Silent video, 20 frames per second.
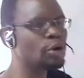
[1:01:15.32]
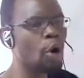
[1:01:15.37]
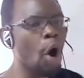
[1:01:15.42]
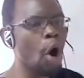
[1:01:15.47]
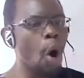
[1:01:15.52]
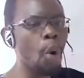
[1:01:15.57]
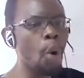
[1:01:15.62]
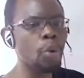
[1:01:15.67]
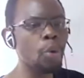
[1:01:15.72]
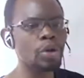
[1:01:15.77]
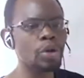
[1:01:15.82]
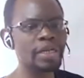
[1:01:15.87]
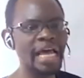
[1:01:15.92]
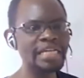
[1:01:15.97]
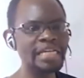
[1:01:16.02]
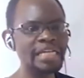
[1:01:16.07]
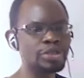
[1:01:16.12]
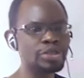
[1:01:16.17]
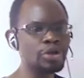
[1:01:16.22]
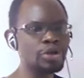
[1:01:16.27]
owl,
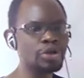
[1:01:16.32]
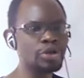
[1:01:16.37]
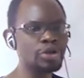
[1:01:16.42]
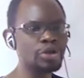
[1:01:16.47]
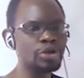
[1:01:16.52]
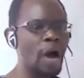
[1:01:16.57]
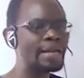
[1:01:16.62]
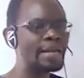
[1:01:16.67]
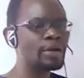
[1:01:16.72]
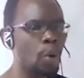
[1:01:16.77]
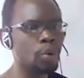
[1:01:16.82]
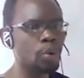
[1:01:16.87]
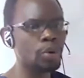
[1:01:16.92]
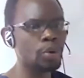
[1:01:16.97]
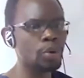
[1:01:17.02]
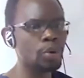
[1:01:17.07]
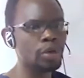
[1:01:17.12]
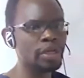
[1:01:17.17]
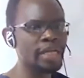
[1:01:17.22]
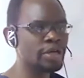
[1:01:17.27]
yeah. So an owl,
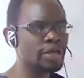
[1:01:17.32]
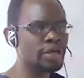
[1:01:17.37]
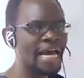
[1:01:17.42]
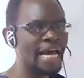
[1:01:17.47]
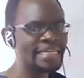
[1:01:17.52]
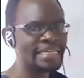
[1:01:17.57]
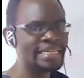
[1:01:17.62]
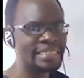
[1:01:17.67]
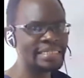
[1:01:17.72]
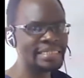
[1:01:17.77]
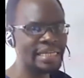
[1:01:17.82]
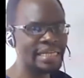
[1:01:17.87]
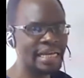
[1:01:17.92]
yeah. So that is